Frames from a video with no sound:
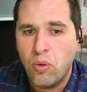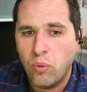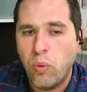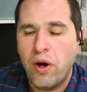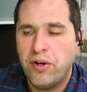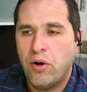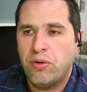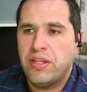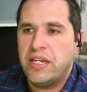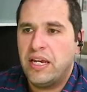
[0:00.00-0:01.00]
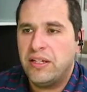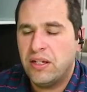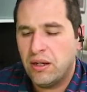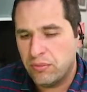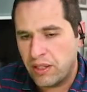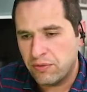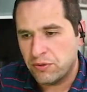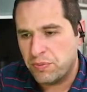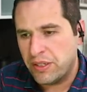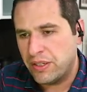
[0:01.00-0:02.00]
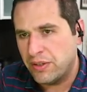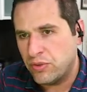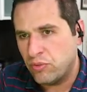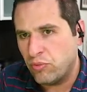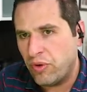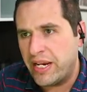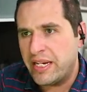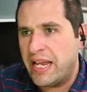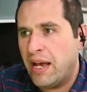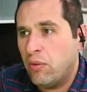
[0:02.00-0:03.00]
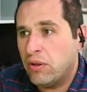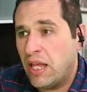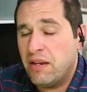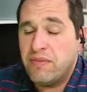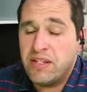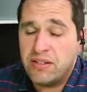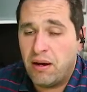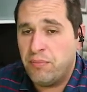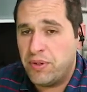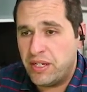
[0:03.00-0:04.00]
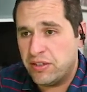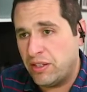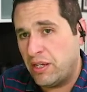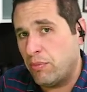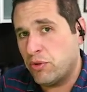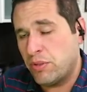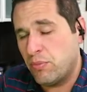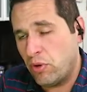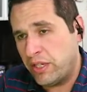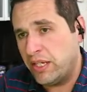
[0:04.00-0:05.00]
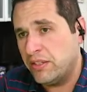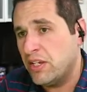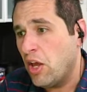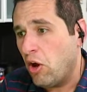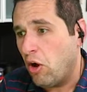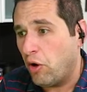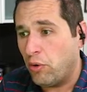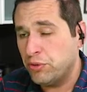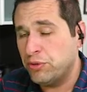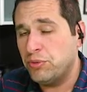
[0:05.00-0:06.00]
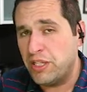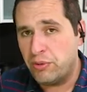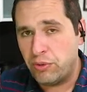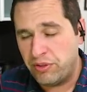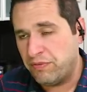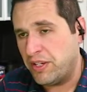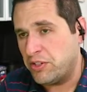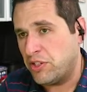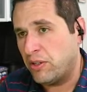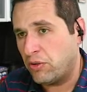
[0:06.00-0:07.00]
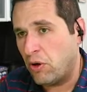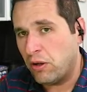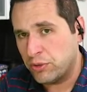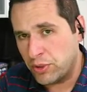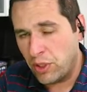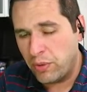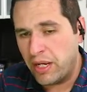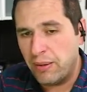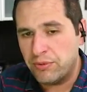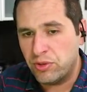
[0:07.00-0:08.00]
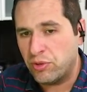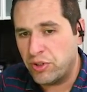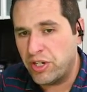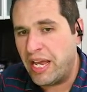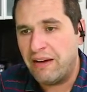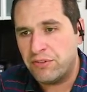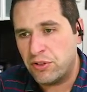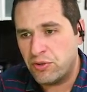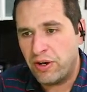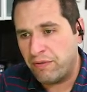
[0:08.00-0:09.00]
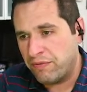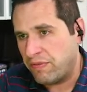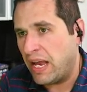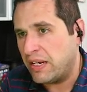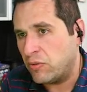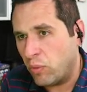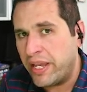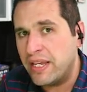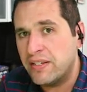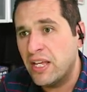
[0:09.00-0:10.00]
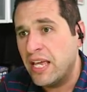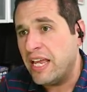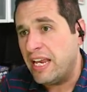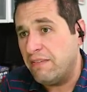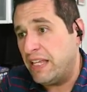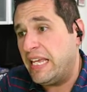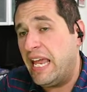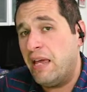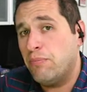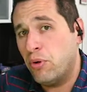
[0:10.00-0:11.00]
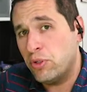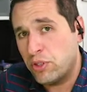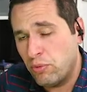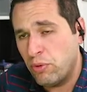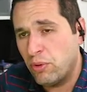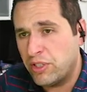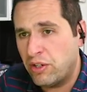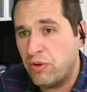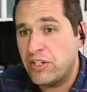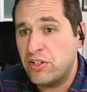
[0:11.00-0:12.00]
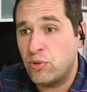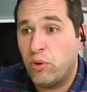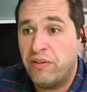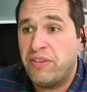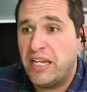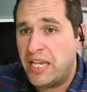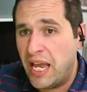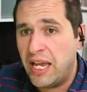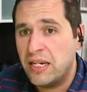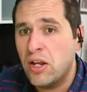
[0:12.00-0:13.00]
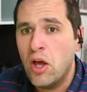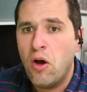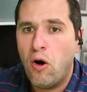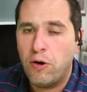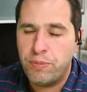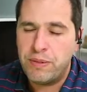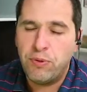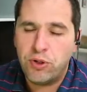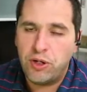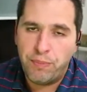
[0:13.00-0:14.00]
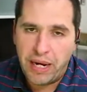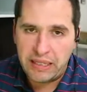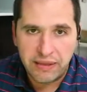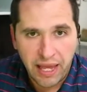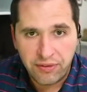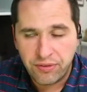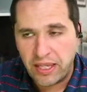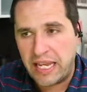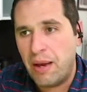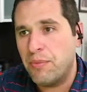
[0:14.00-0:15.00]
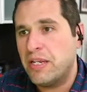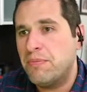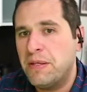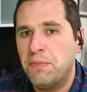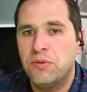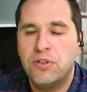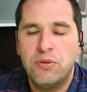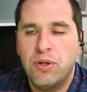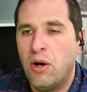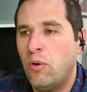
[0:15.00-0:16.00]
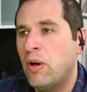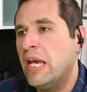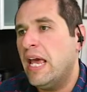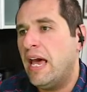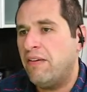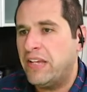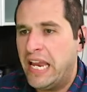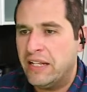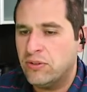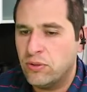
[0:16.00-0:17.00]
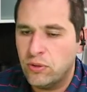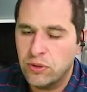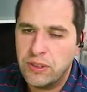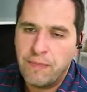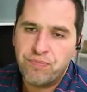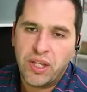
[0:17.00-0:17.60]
what are the income levels because right now a lot of these companies on the emerging markets are also dealing with inflation their costs are going up so they're going to have to try to find ways if they can't push through those increases or if they can are people going to buy less like how many people do you know have canceled